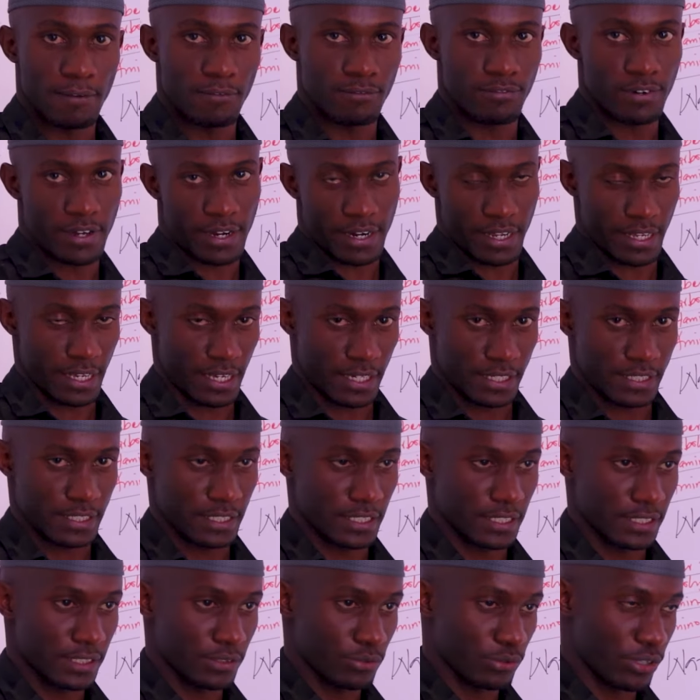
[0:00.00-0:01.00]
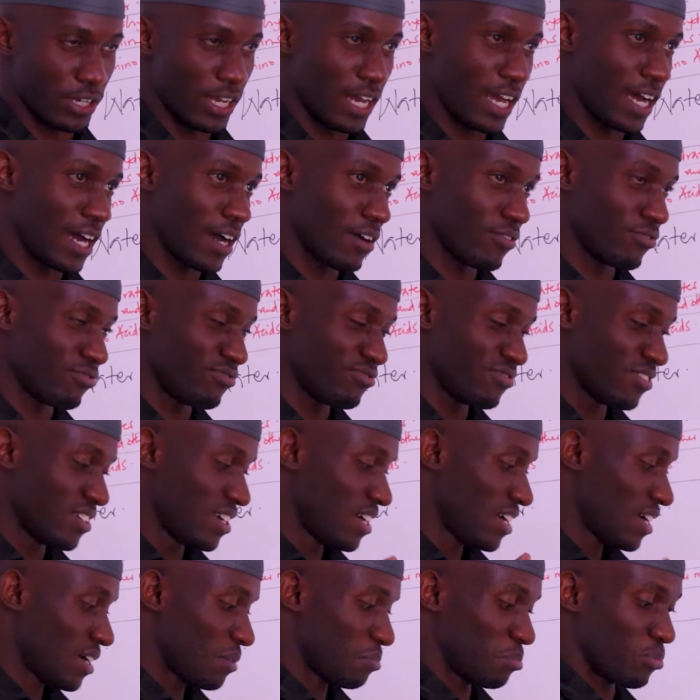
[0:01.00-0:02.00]
varieties. We have
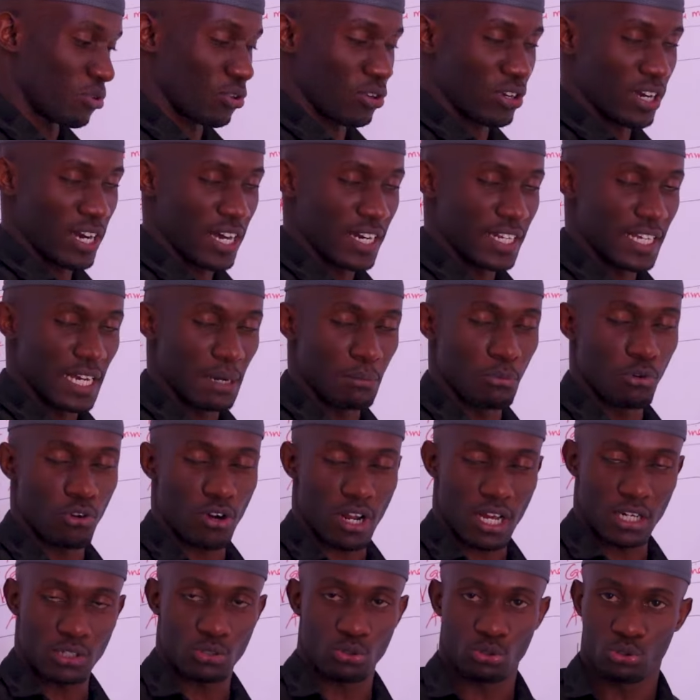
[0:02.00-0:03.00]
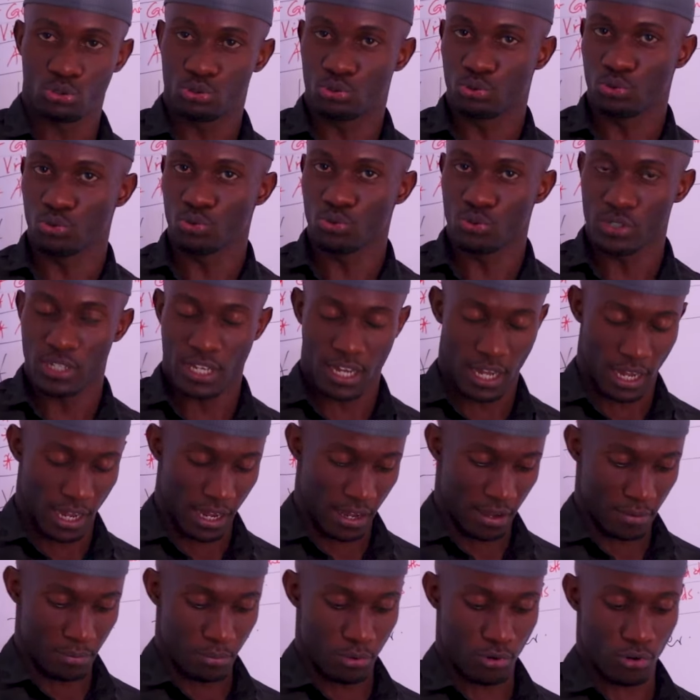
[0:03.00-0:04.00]
Brocaria Morato 2, we
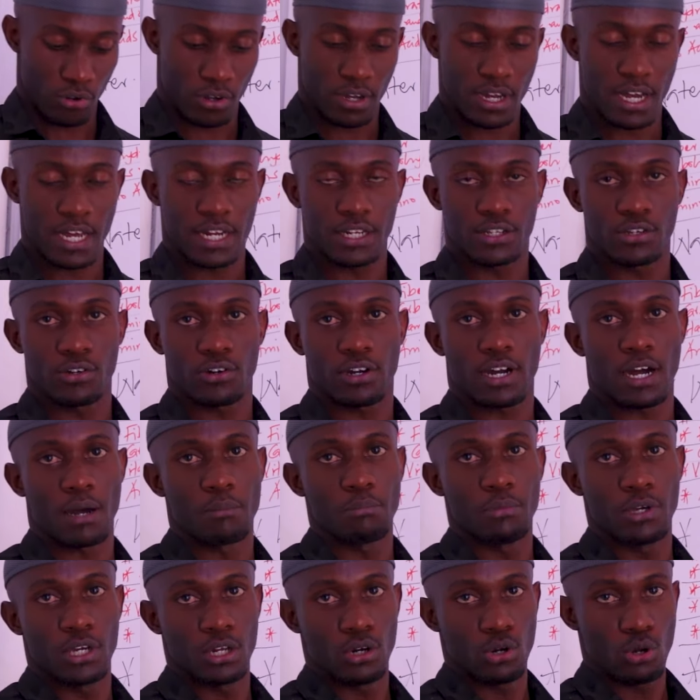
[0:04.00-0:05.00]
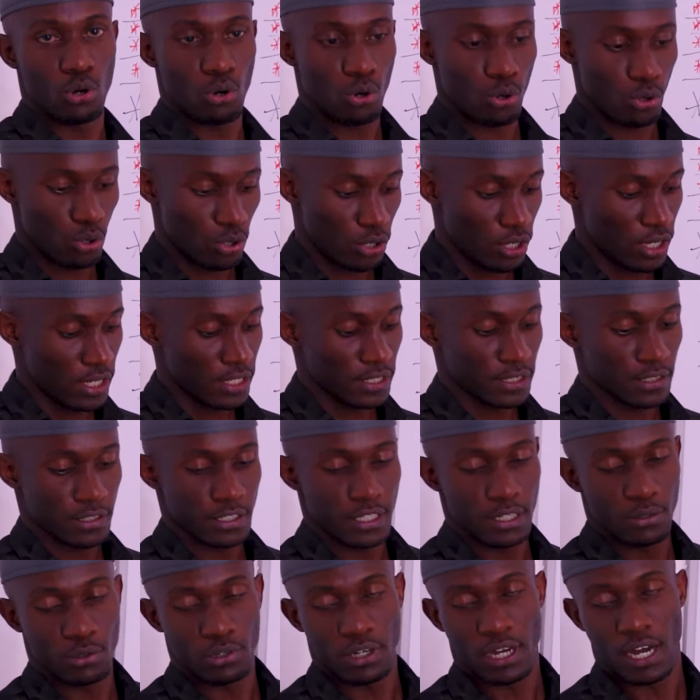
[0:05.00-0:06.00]
have Brocaria Camelo,
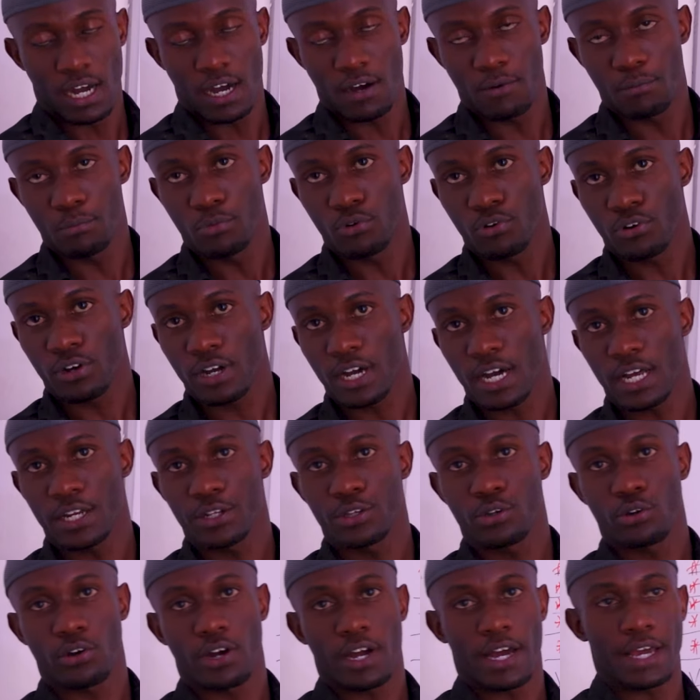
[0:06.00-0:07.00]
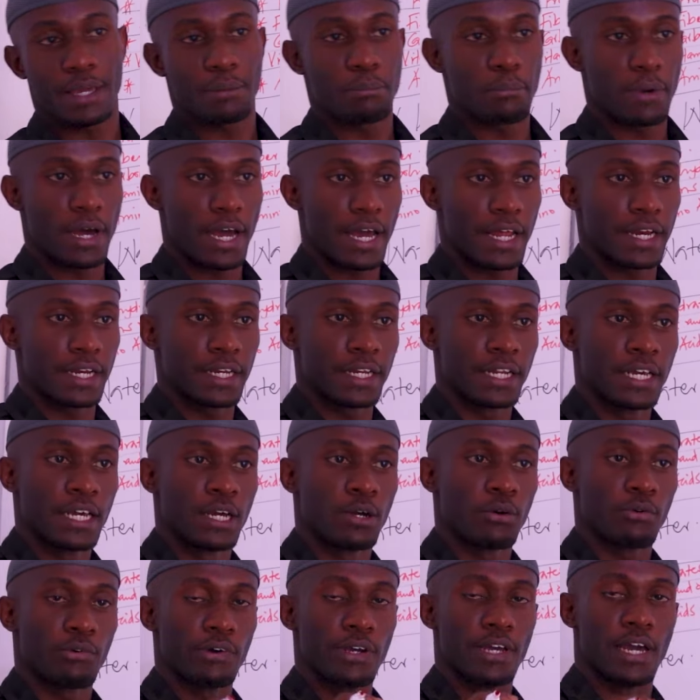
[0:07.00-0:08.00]
then we have Brocaria Cayman,
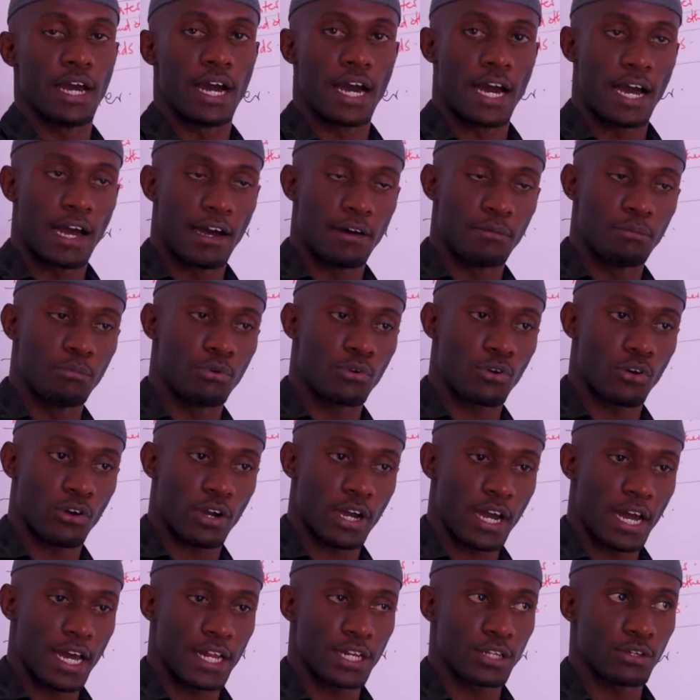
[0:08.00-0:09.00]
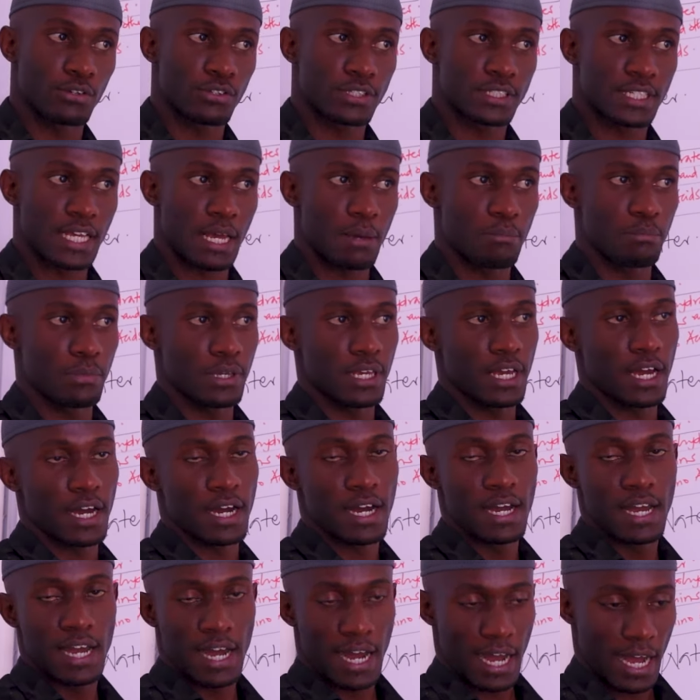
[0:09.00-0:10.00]
we have Brocaria
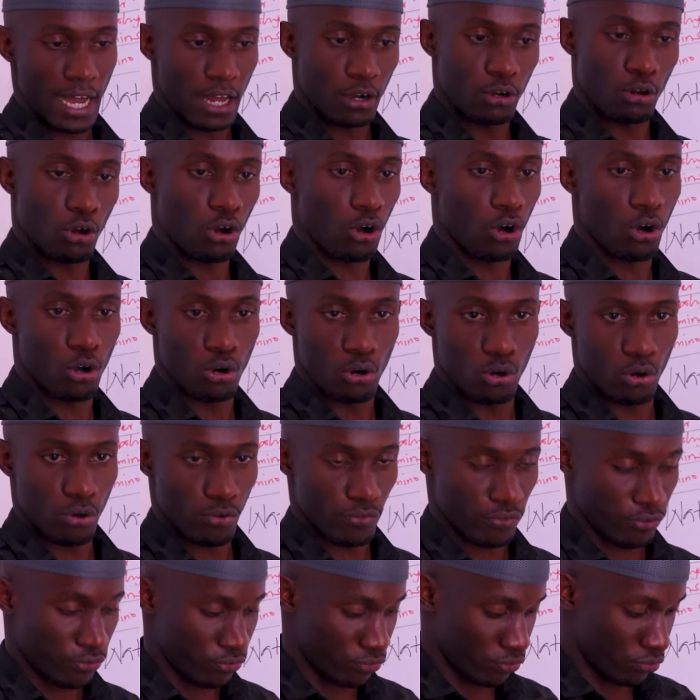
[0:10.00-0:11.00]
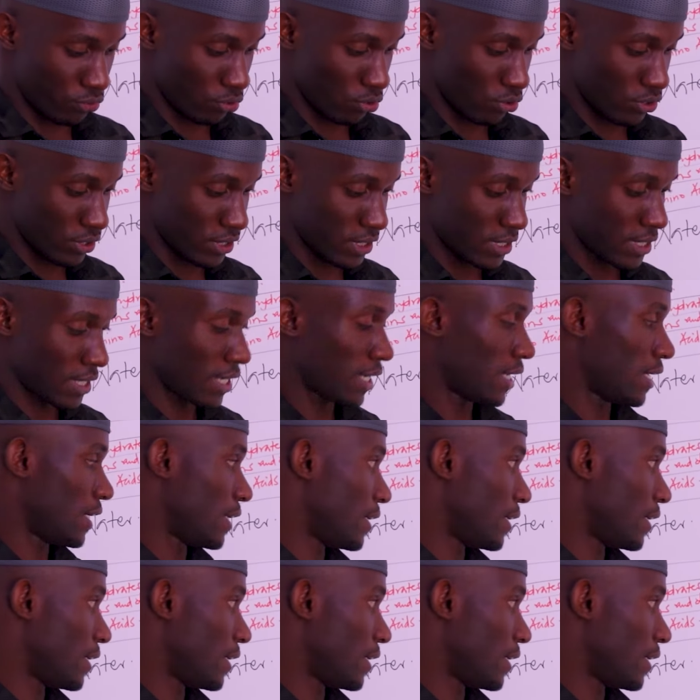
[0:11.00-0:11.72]
Sabia, and all of those